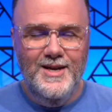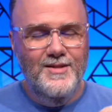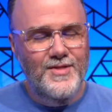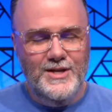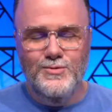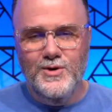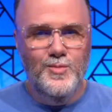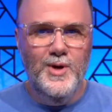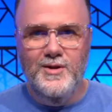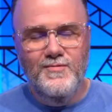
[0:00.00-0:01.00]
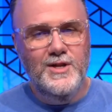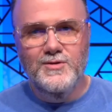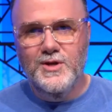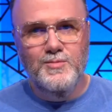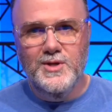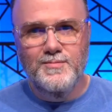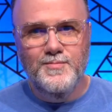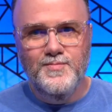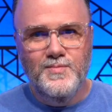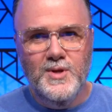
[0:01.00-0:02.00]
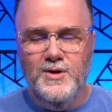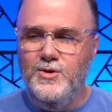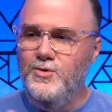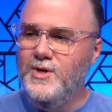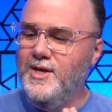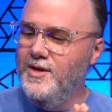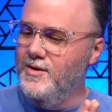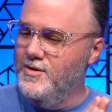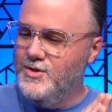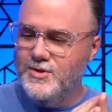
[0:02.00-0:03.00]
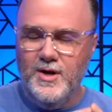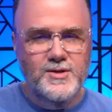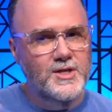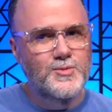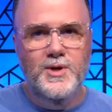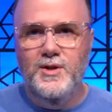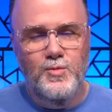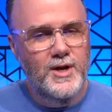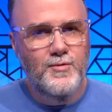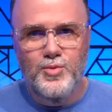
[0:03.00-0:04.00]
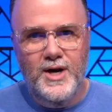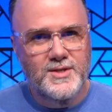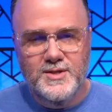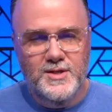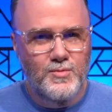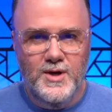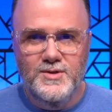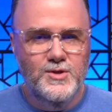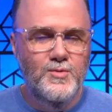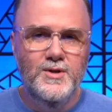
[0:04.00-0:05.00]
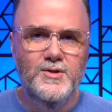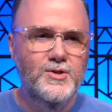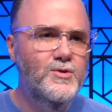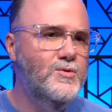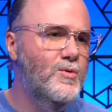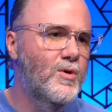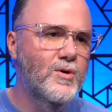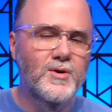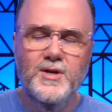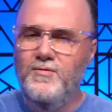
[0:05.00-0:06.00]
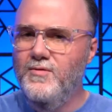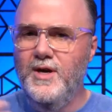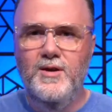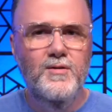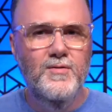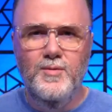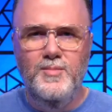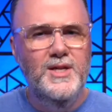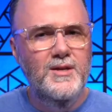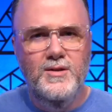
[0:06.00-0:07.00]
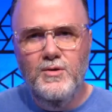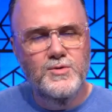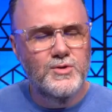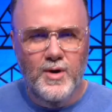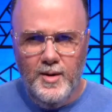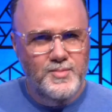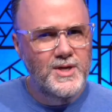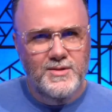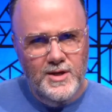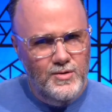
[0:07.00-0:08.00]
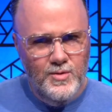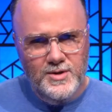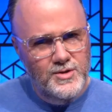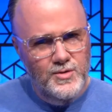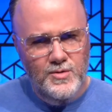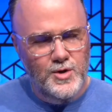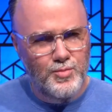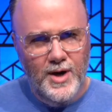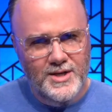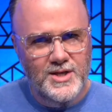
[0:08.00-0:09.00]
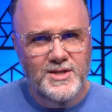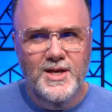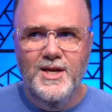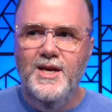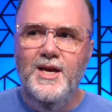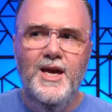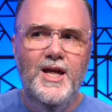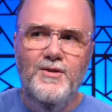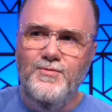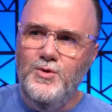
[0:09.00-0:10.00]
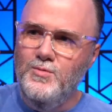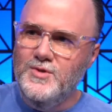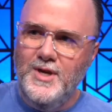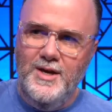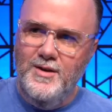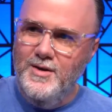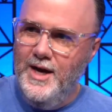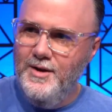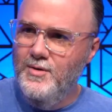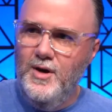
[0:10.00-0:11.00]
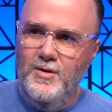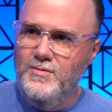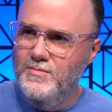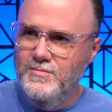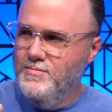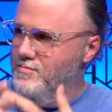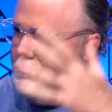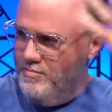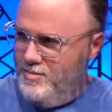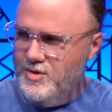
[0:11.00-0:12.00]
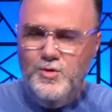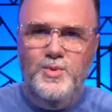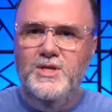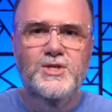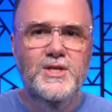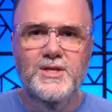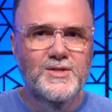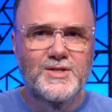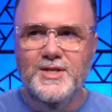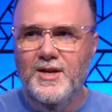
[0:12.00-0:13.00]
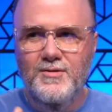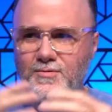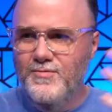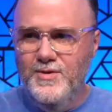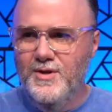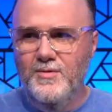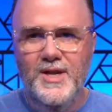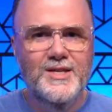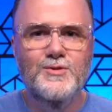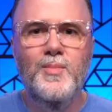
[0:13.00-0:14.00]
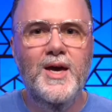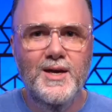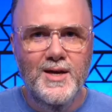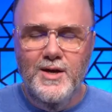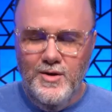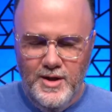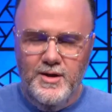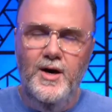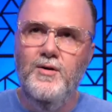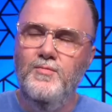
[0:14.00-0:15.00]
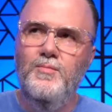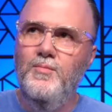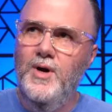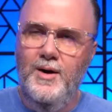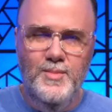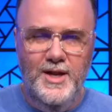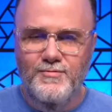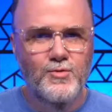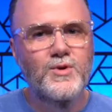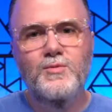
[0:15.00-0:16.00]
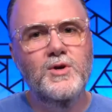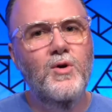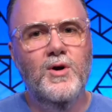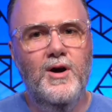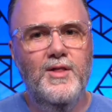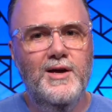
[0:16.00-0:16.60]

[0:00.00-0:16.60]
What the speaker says: That's where combining videos comes in. You can start explaining whatever process it was you wanted to do or convey the meeting notes or update that you want to do in your project. And if you say, I don't know, Mitsubishi instead of, next May, you're like, oh, I'm going to have to re-record all that.